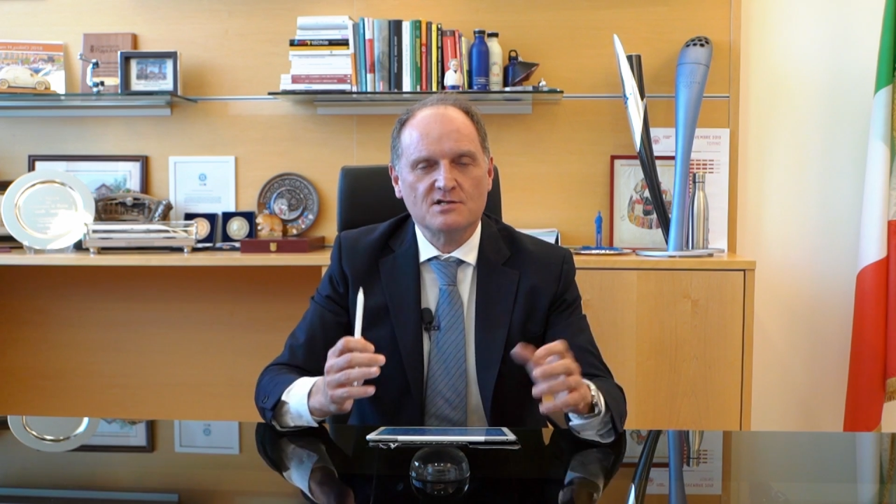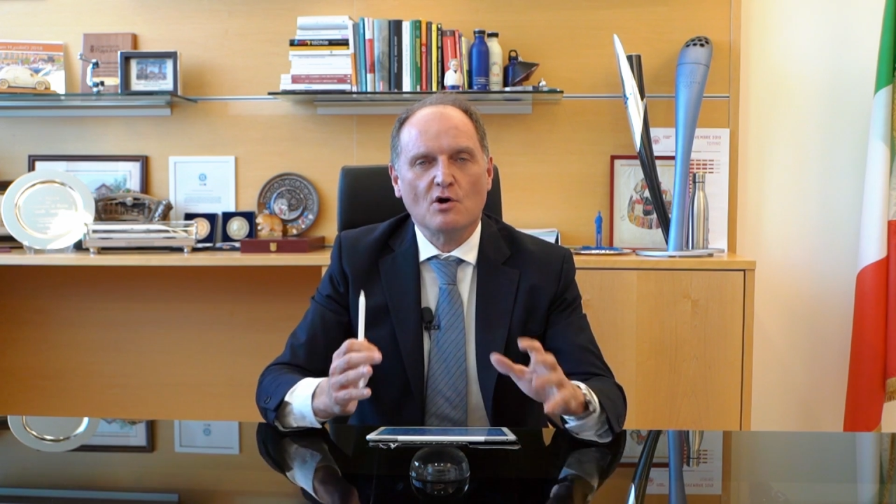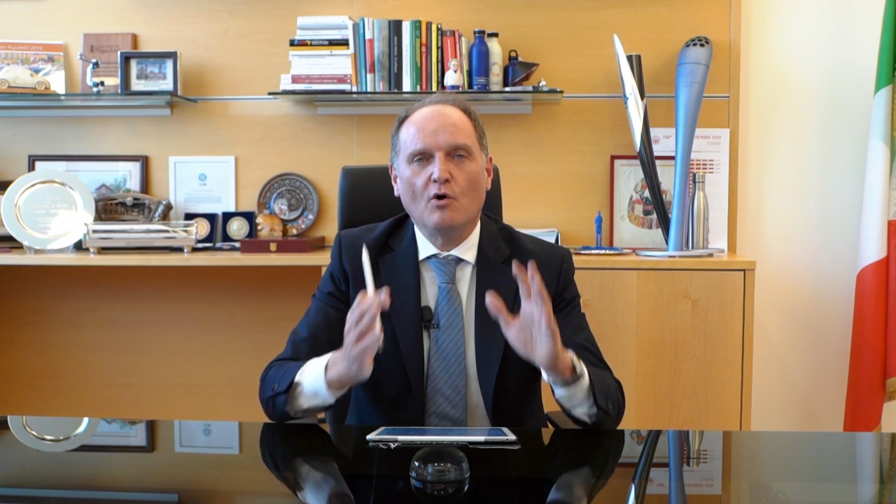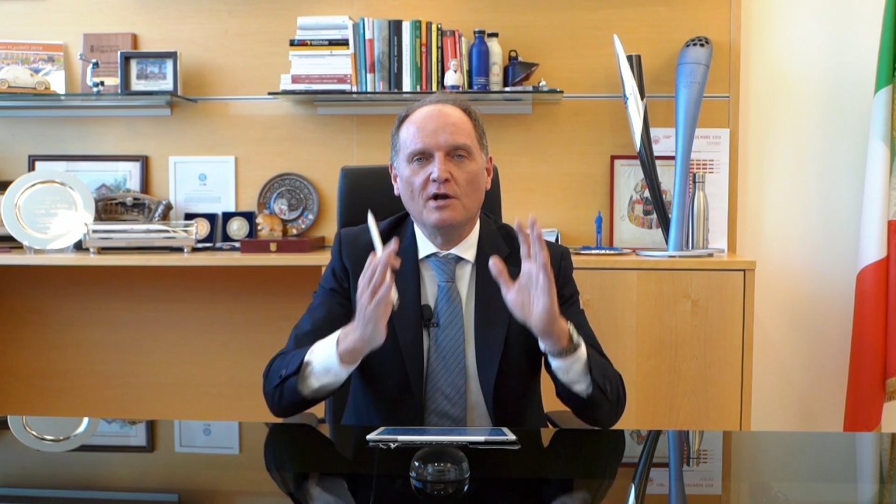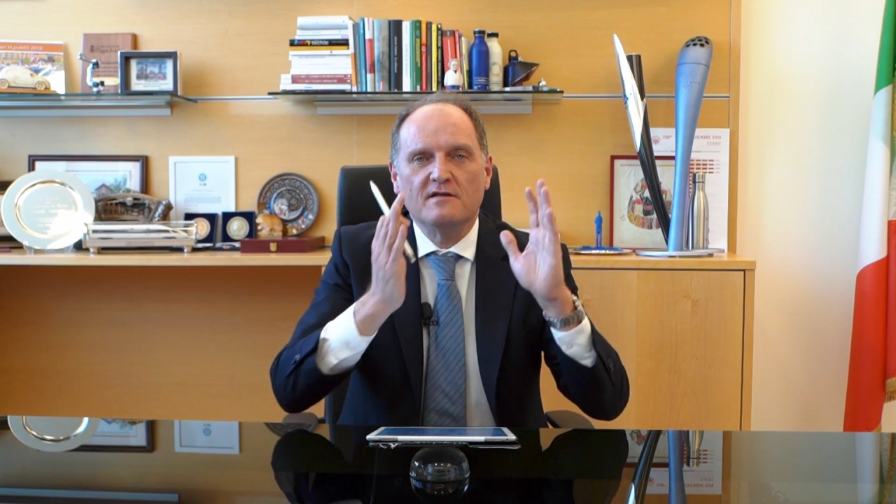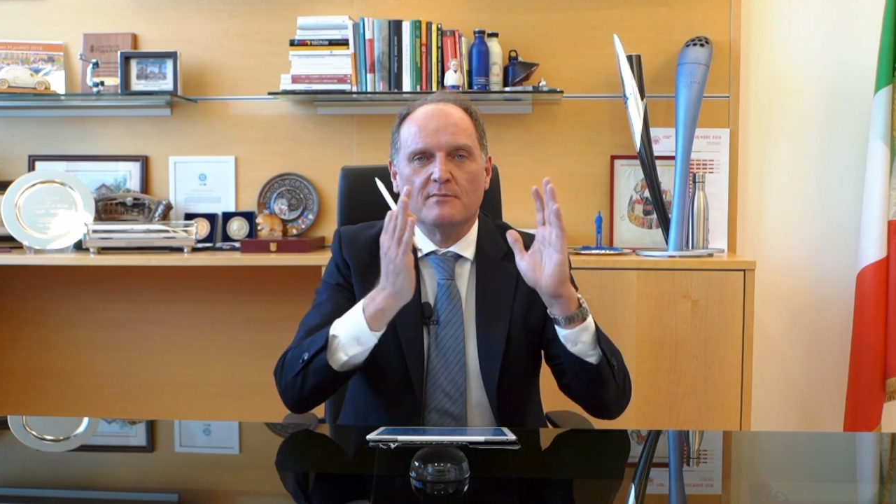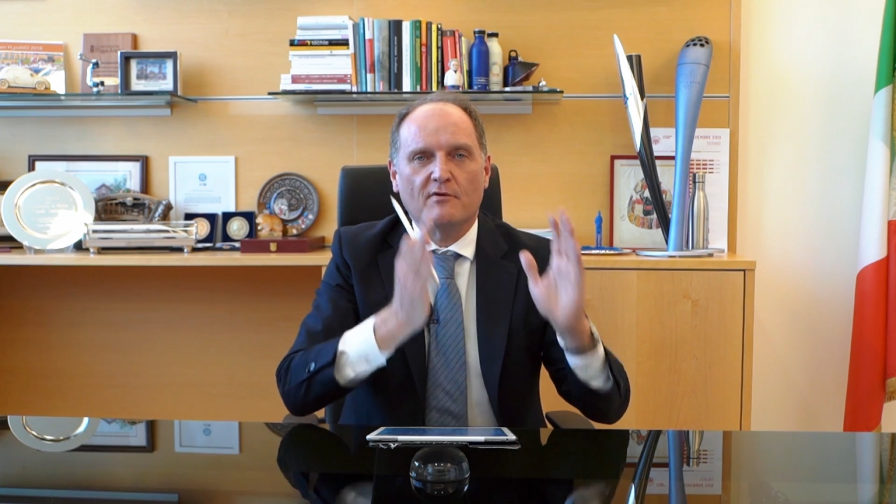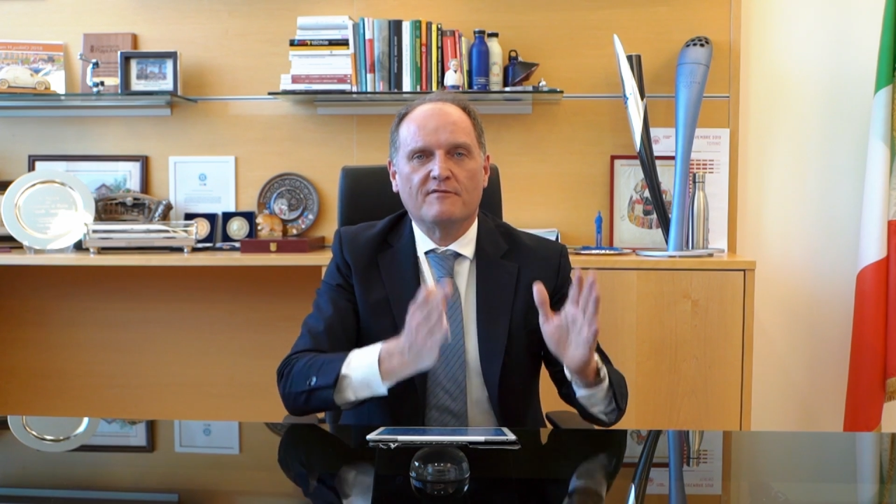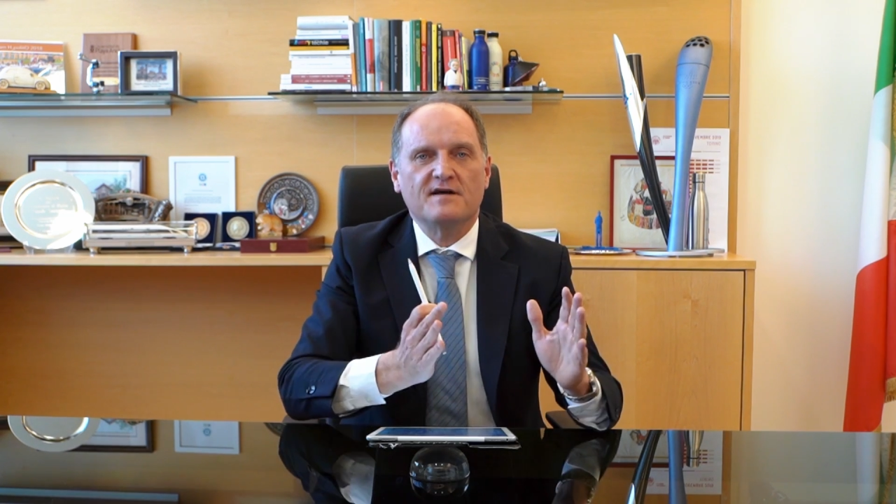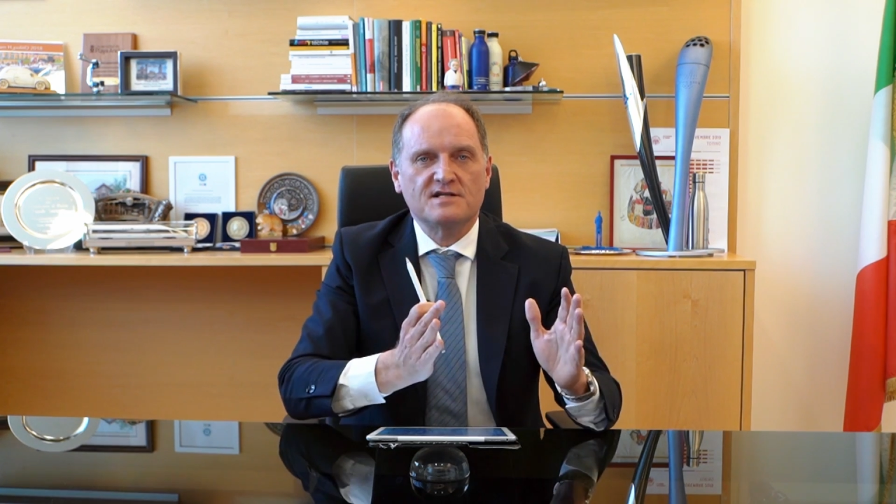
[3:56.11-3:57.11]
It's only the
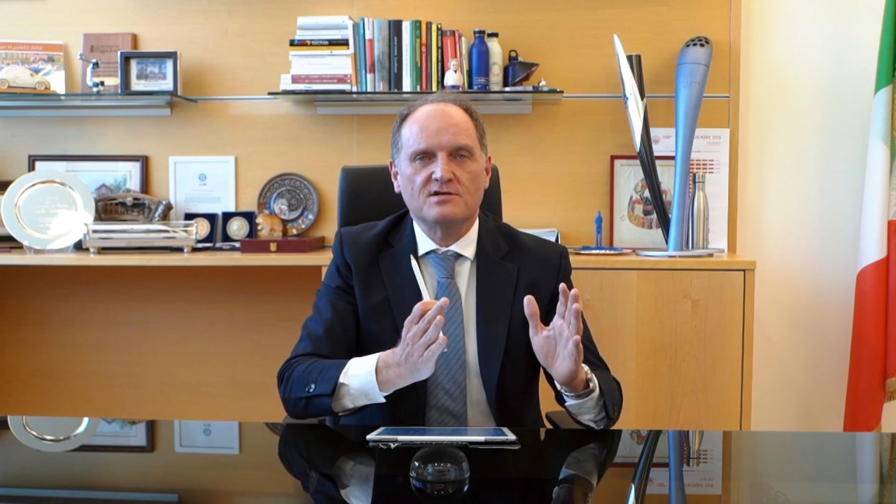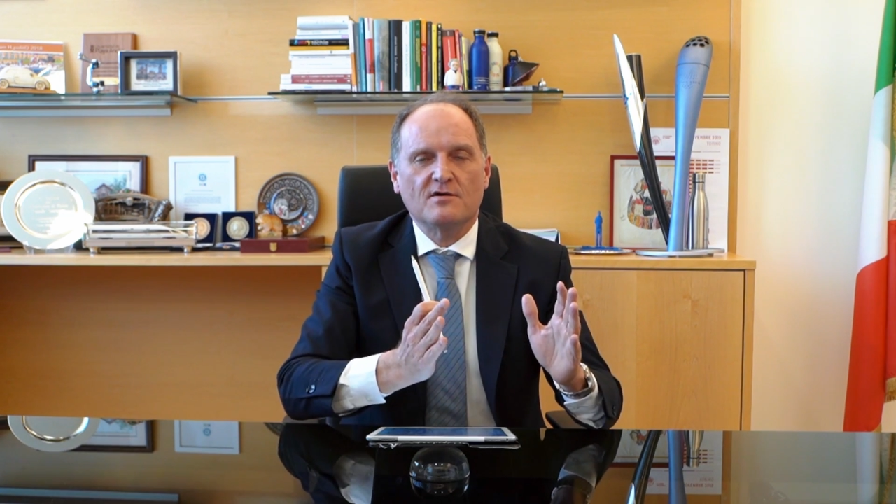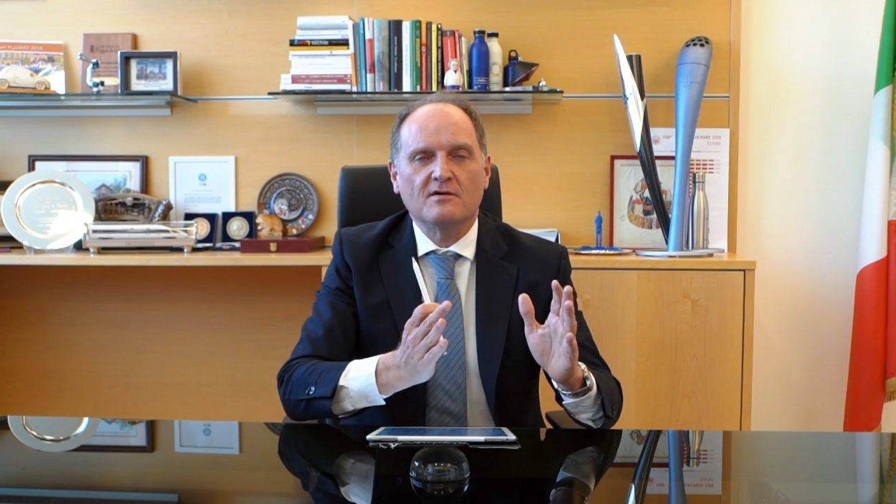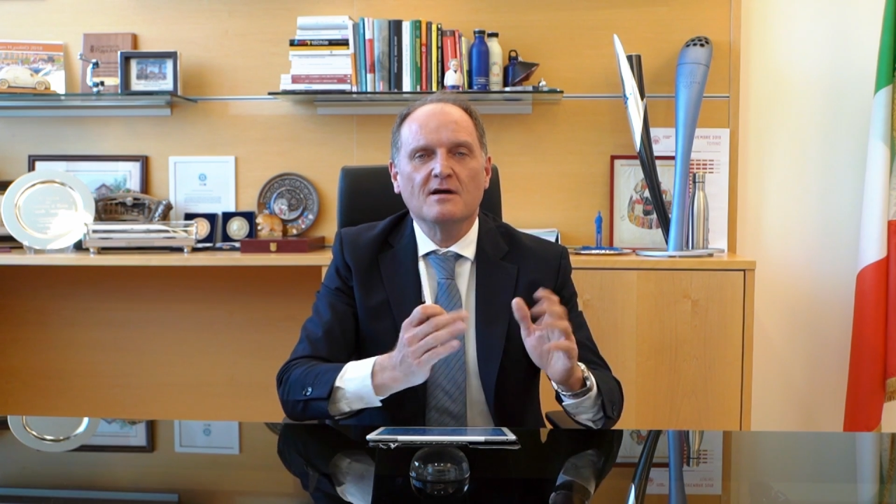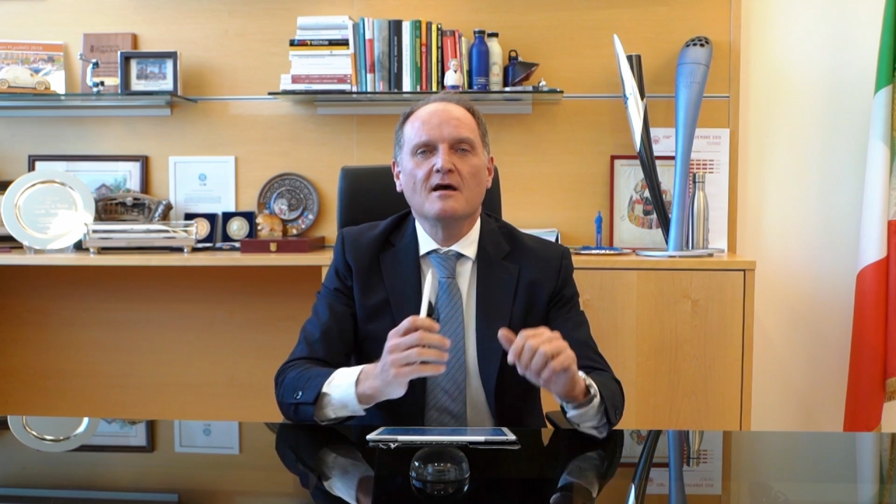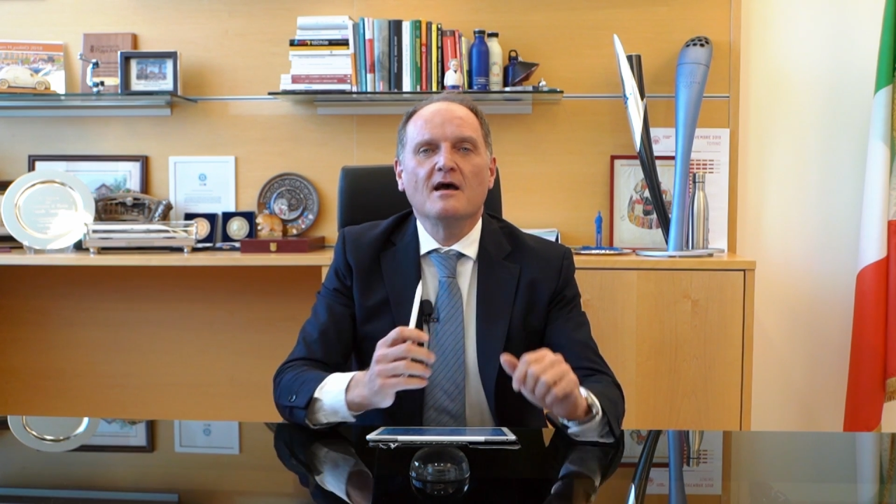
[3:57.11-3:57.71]
professor,